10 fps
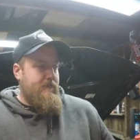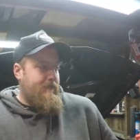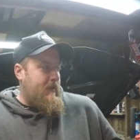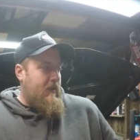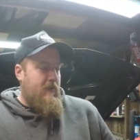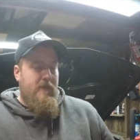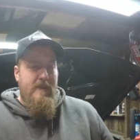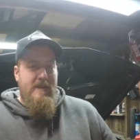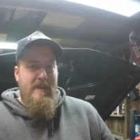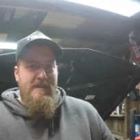you know,
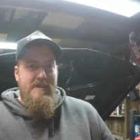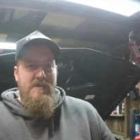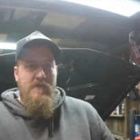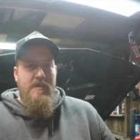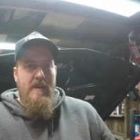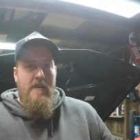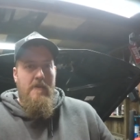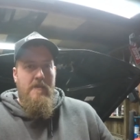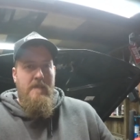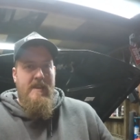it, it's just really
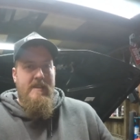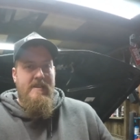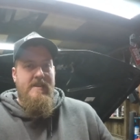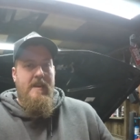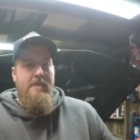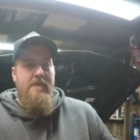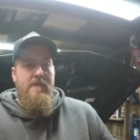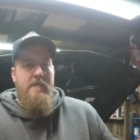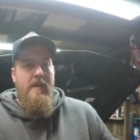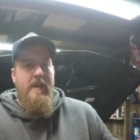hard to beat this setup for
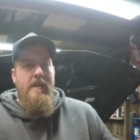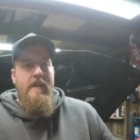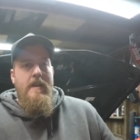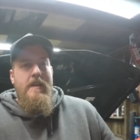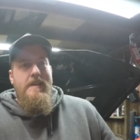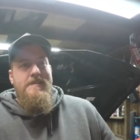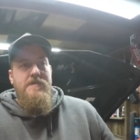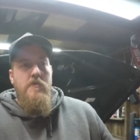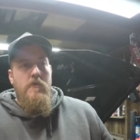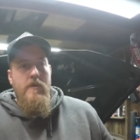the money. So
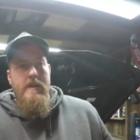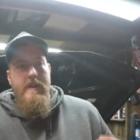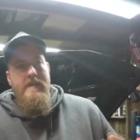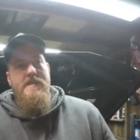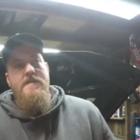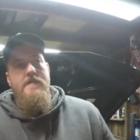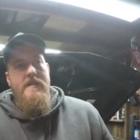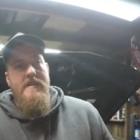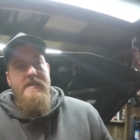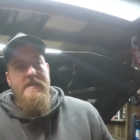what we're going to consider
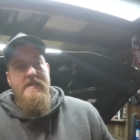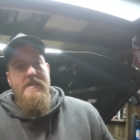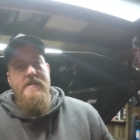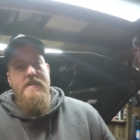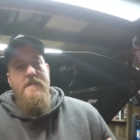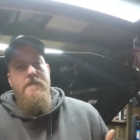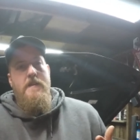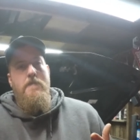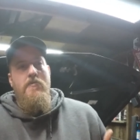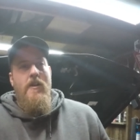this is this is going to be
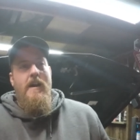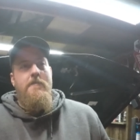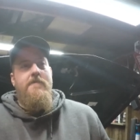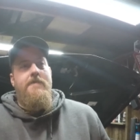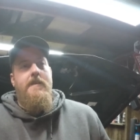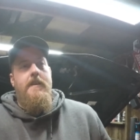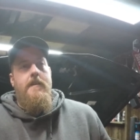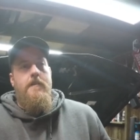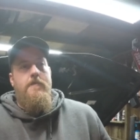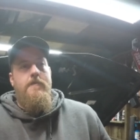a primer
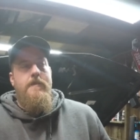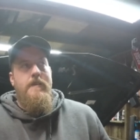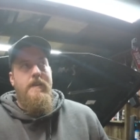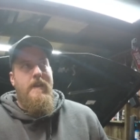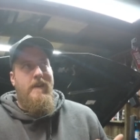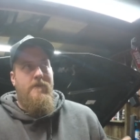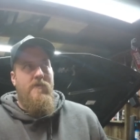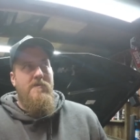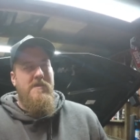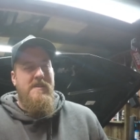video and a
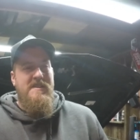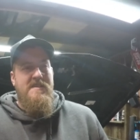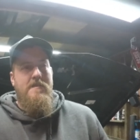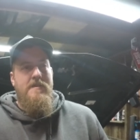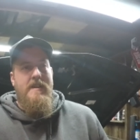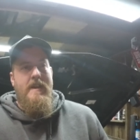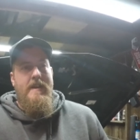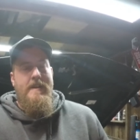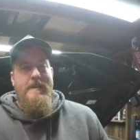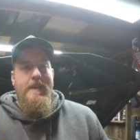real good start to
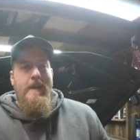kind of